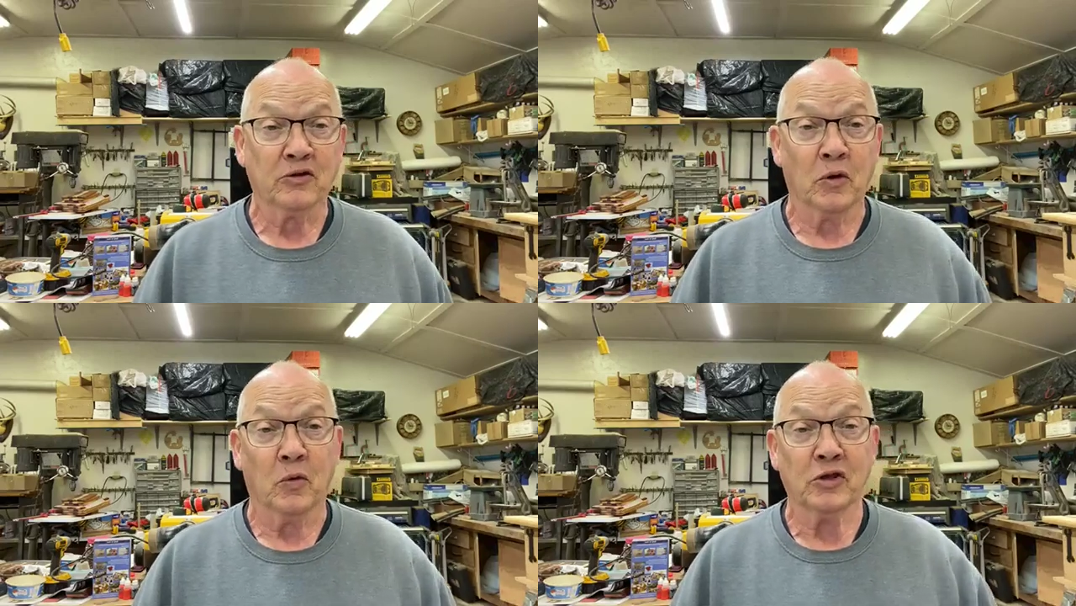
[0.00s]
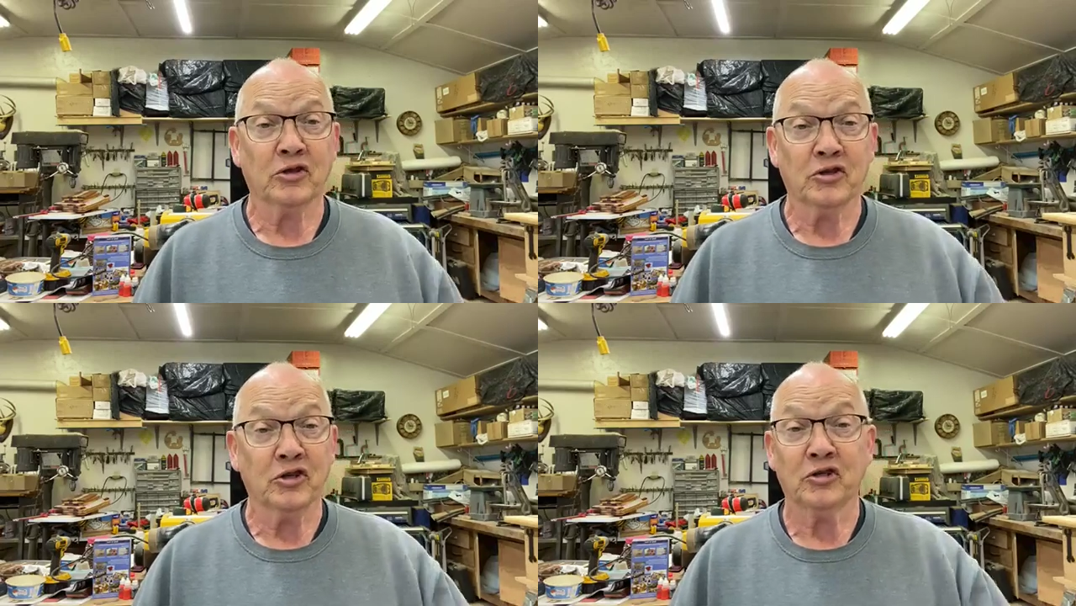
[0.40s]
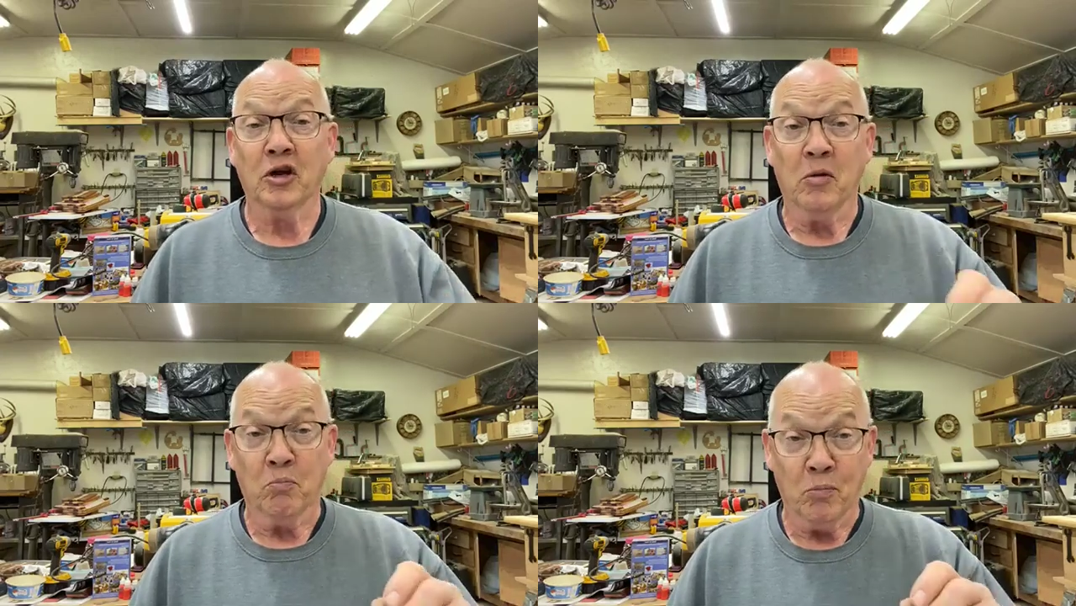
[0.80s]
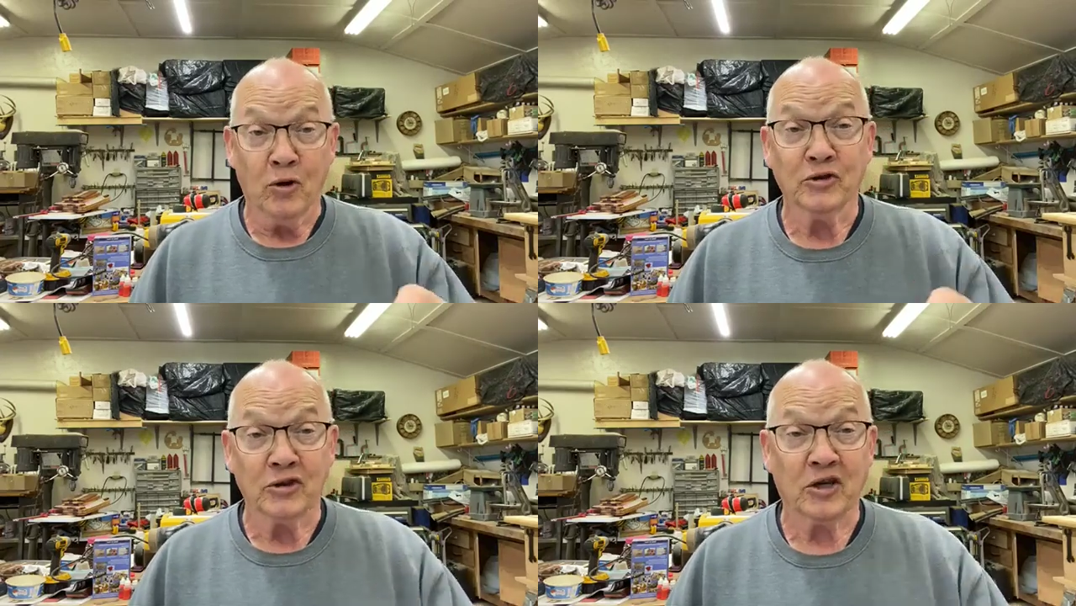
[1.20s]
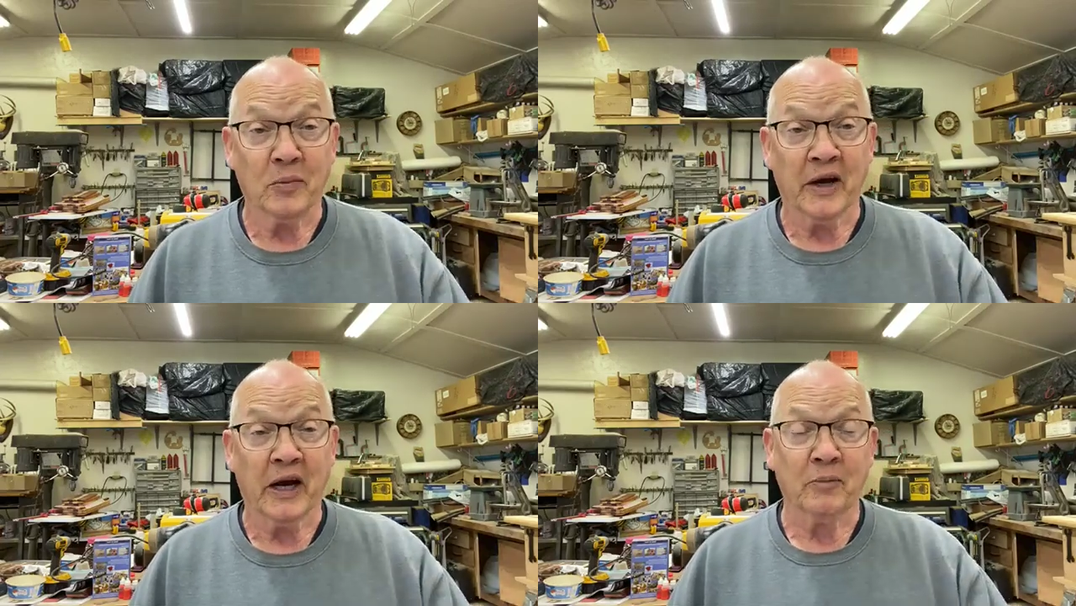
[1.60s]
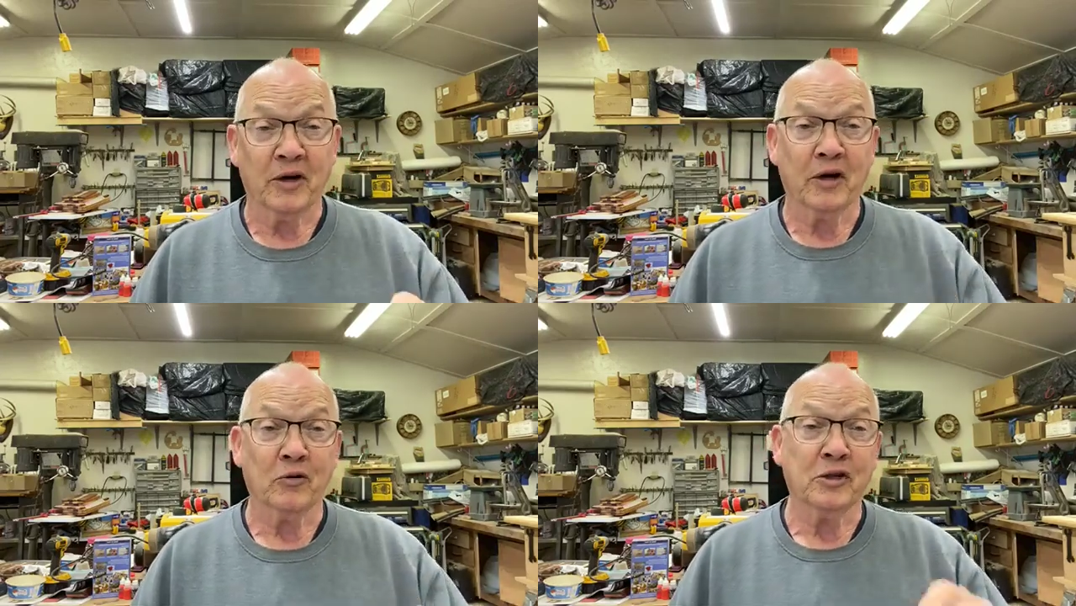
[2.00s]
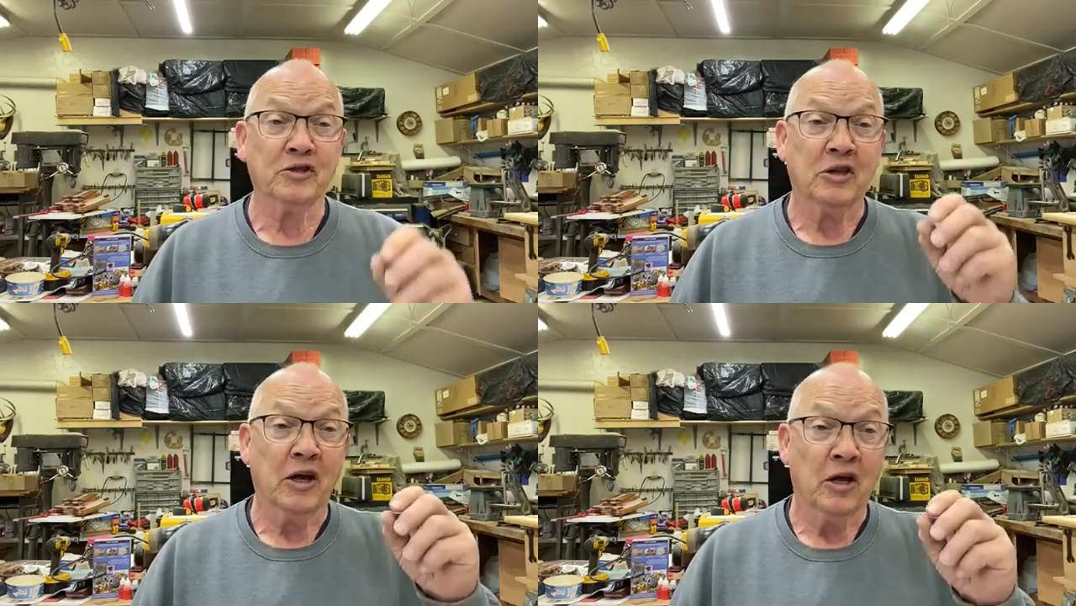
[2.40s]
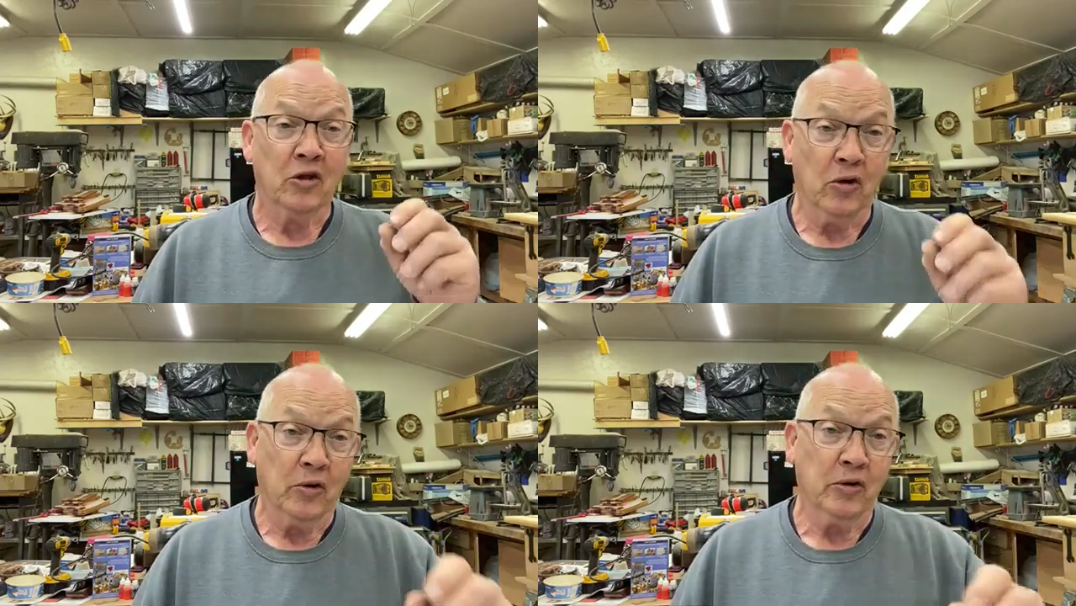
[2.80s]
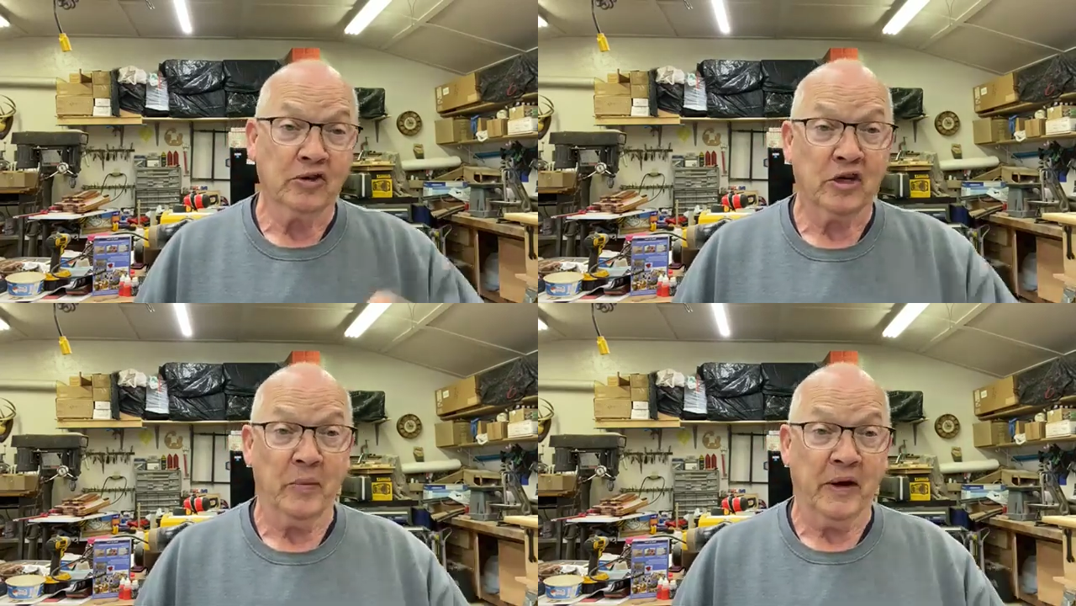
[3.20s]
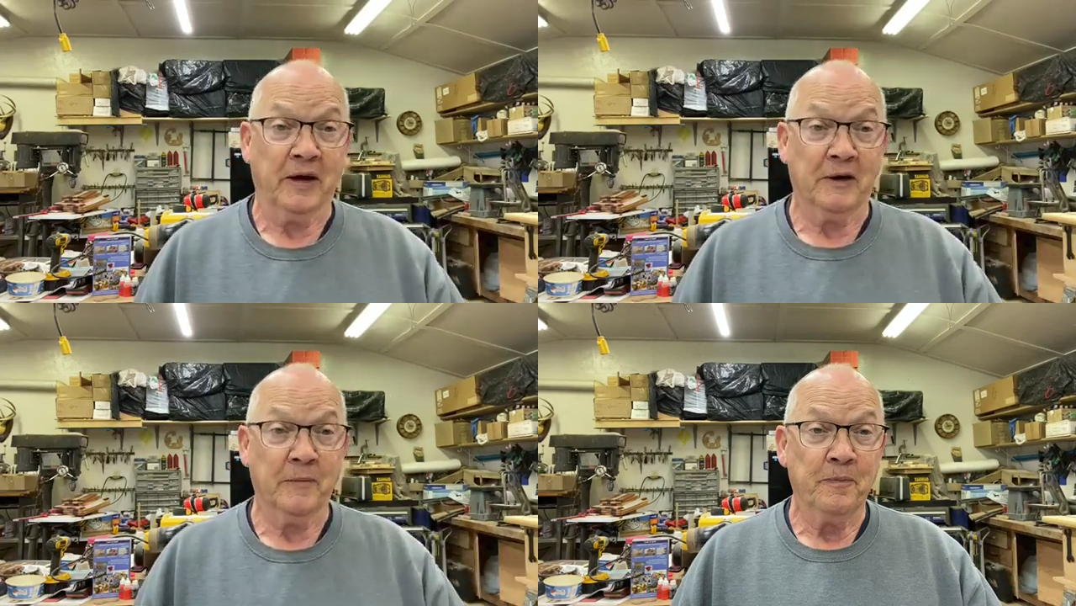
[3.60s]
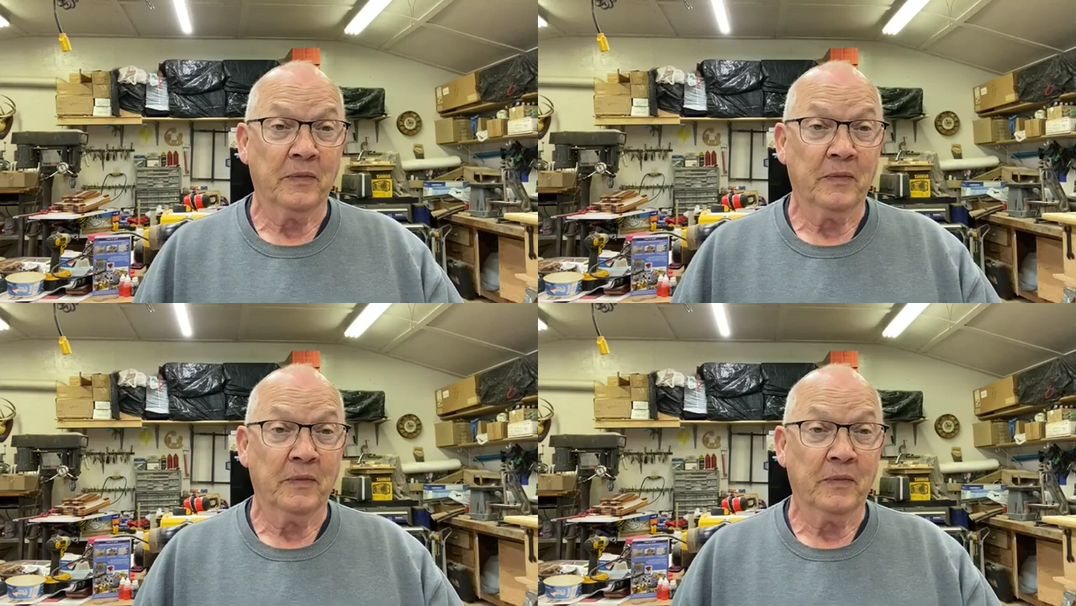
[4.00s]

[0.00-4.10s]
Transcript: So it wasn't just Moses' command, but it was the Lord's command.